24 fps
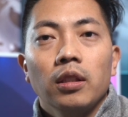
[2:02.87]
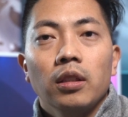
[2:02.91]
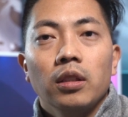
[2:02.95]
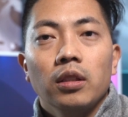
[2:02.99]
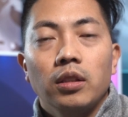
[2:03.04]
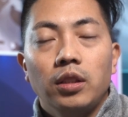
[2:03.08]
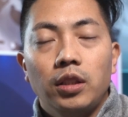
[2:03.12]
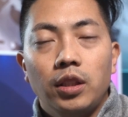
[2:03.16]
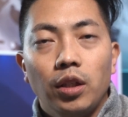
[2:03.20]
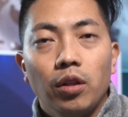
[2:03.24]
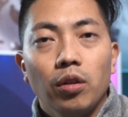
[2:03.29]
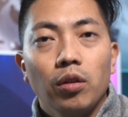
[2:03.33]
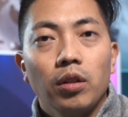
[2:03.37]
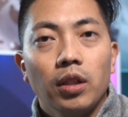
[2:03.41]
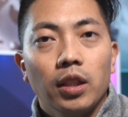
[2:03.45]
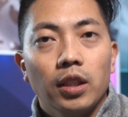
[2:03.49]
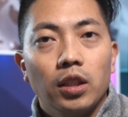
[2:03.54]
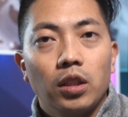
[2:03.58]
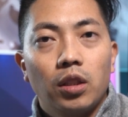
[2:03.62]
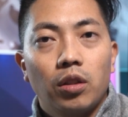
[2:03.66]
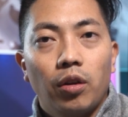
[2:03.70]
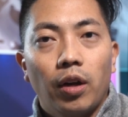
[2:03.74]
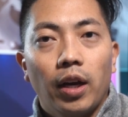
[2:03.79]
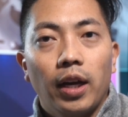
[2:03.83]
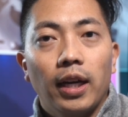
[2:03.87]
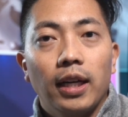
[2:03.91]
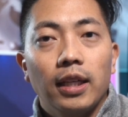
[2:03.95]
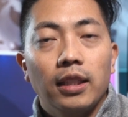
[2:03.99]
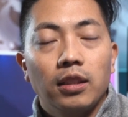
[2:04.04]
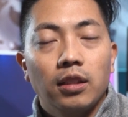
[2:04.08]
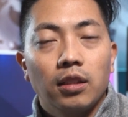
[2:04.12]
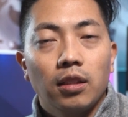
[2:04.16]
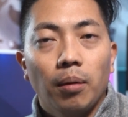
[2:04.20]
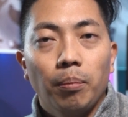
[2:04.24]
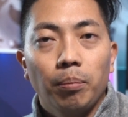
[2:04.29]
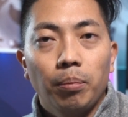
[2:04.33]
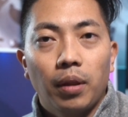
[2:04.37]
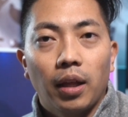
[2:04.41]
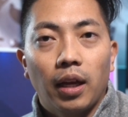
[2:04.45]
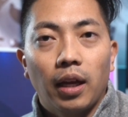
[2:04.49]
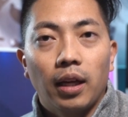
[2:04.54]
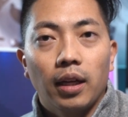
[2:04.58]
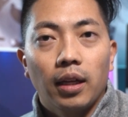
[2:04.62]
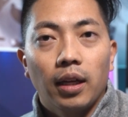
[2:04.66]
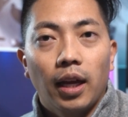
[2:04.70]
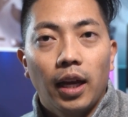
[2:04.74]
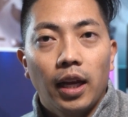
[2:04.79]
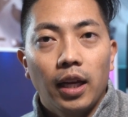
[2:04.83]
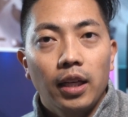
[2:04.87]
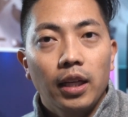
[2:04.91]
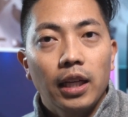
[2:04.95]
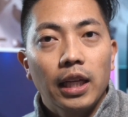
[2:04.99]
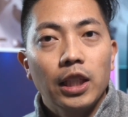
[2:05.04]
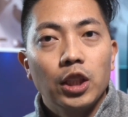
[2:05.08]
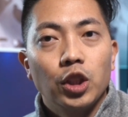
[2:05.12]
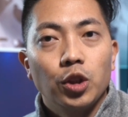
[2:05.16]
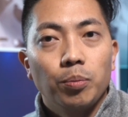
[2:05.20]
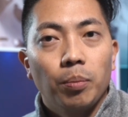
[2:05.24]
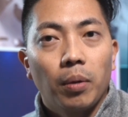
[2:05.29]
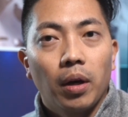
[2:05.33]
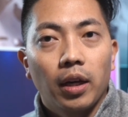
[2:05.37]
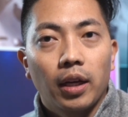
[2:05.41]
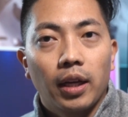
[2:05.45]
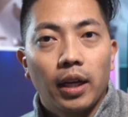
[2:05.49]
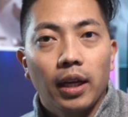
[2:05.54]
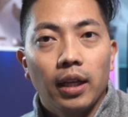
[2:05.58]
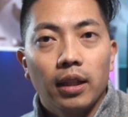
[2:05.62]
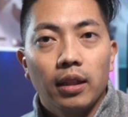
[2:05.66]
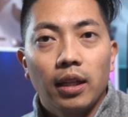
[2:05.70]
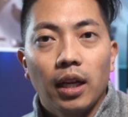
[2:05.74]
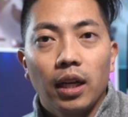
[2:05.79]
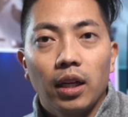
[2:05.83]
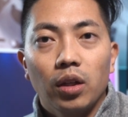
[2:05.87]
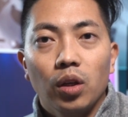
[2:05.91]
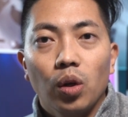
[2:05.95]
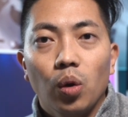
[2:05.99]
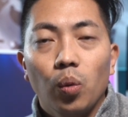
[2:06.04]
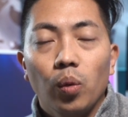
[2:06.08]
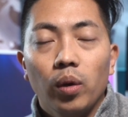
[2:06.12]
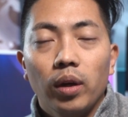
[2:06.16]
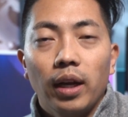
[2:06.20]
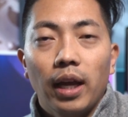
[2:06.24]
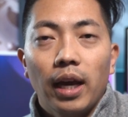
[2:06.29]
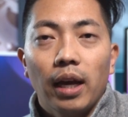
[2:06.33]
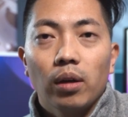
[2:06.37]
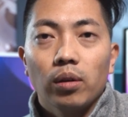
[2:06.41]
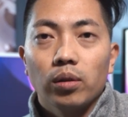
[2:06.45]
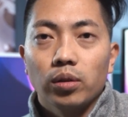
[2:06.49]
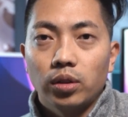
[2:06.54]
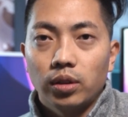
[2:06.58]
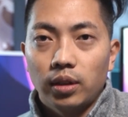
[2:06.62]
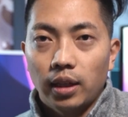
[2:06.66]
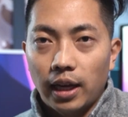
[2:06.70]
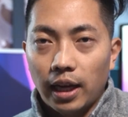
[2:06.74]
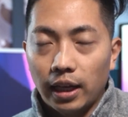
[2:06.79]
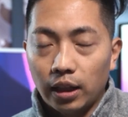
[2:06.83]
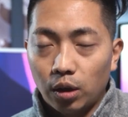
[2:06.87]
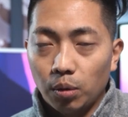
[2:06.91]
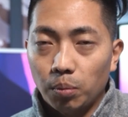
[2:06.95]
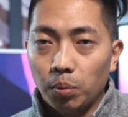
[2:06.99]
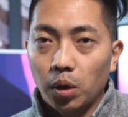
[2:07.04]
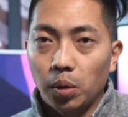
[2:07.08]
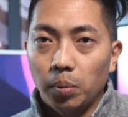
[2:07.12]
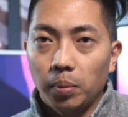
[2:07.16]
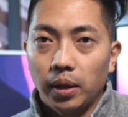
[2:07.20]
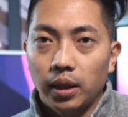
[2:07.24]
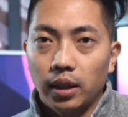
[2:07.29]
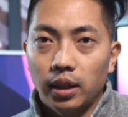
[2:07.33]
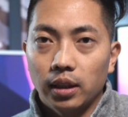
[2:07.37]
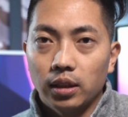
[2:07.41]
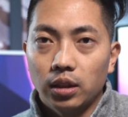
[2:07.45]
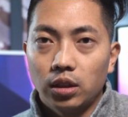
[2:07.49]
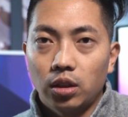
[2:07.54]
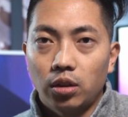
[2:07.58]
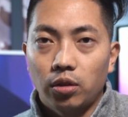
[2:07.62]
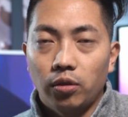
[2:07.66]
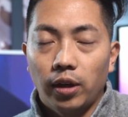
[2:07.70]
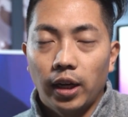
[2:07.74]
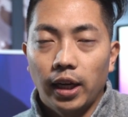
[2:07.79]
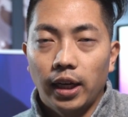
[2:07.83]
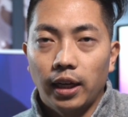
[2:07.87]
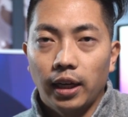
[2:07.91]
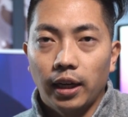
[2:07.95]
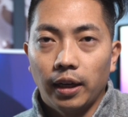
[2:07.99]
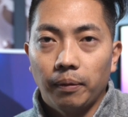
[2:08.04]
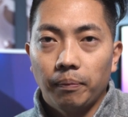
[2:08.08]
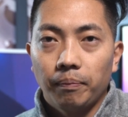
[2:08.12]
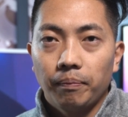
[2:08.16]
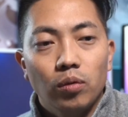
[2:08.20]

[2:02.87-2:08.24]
Zhiyun is creating something, a niche market that no one else at the moment is creating.